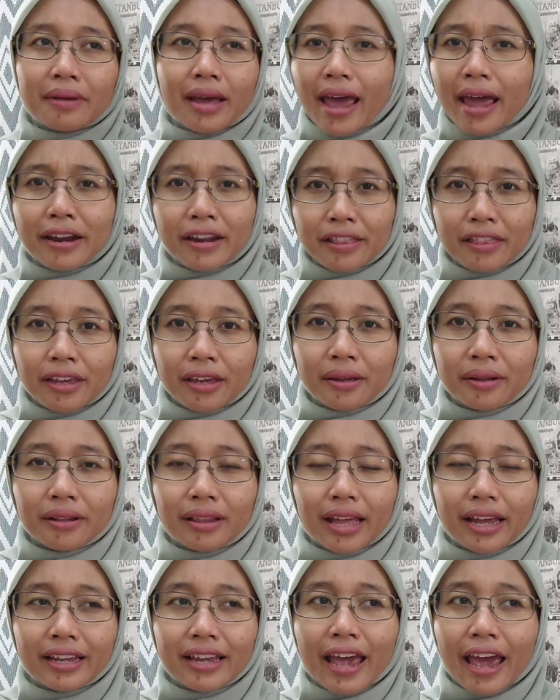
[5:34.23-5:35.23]

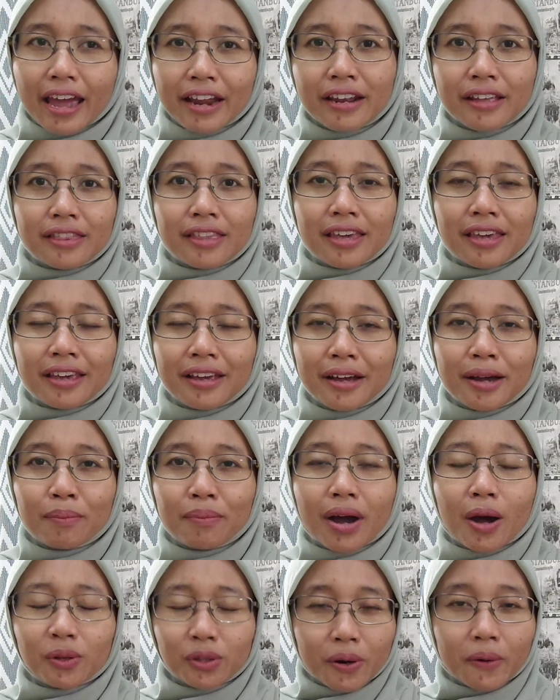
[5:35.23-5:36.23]
anything
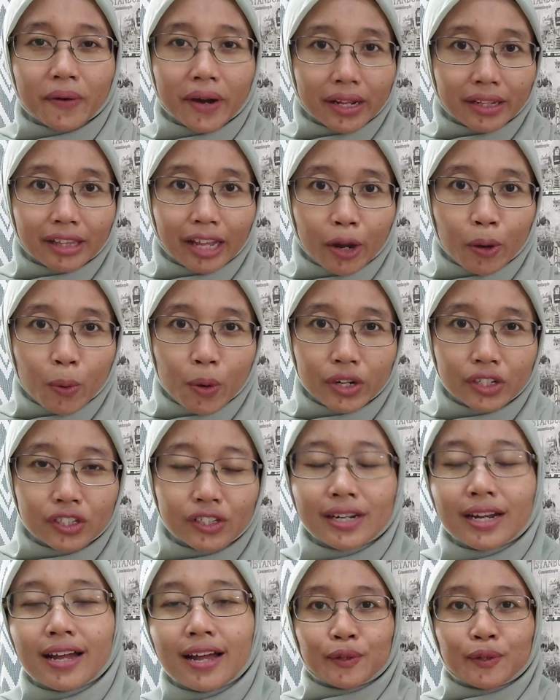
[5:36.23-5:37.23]
about Korean
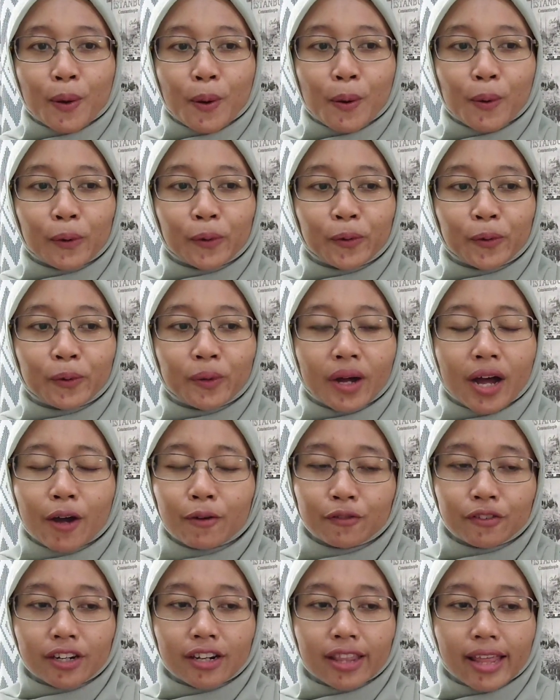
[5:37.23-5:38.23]
language. So
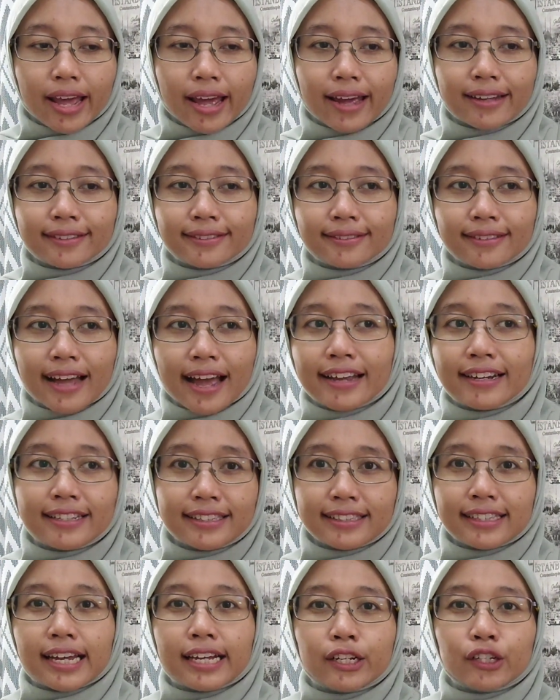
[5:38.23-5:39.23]
after that, I
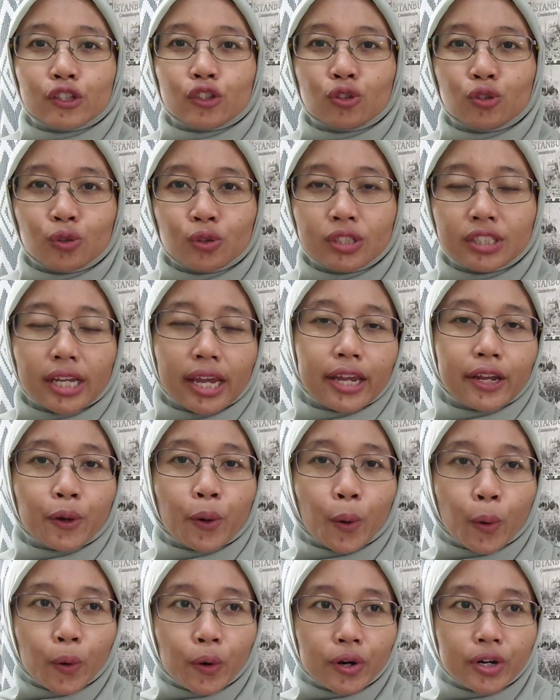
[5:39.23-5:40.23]
decided to take
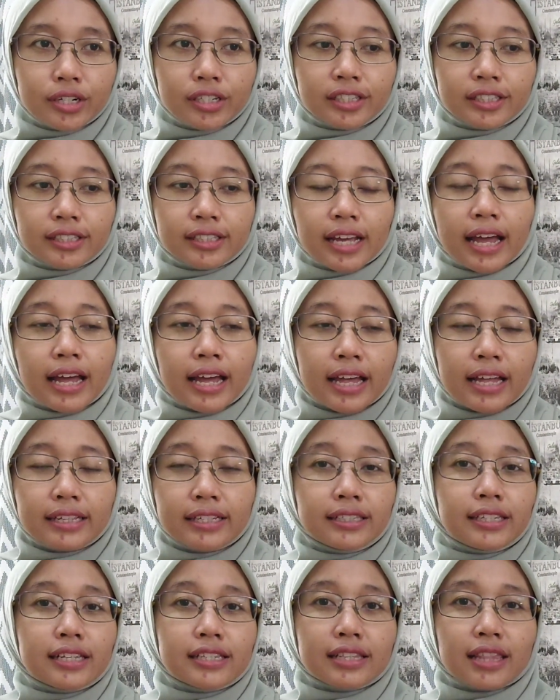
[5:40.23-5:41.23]
course.
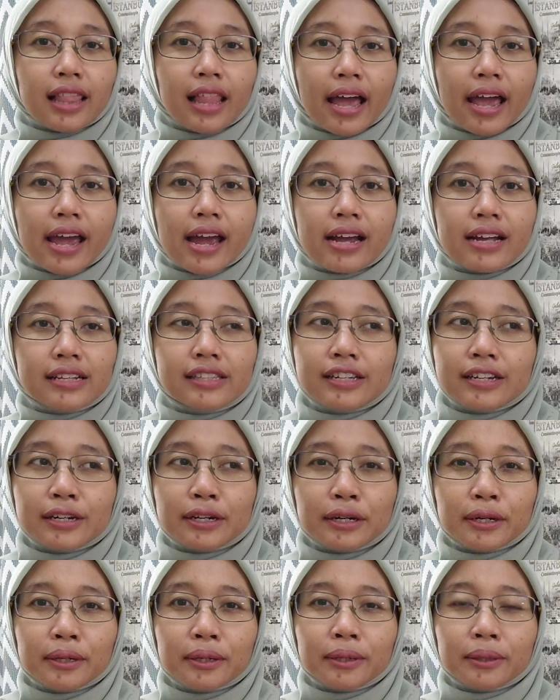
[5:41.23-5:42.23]
This is like
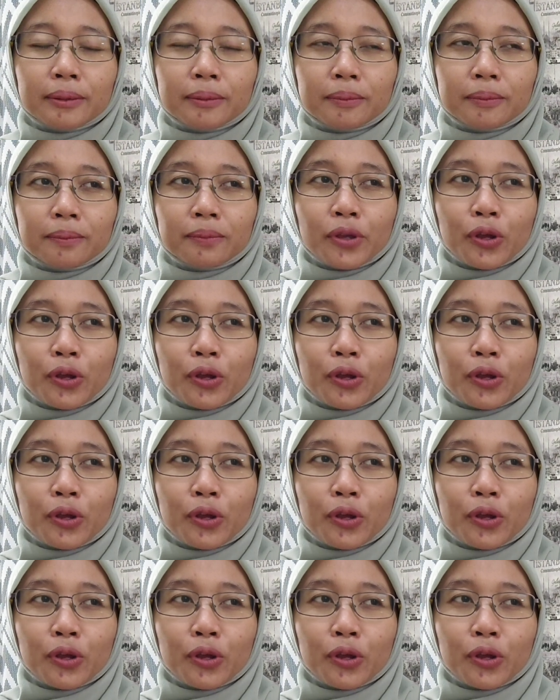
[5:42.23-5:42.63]
the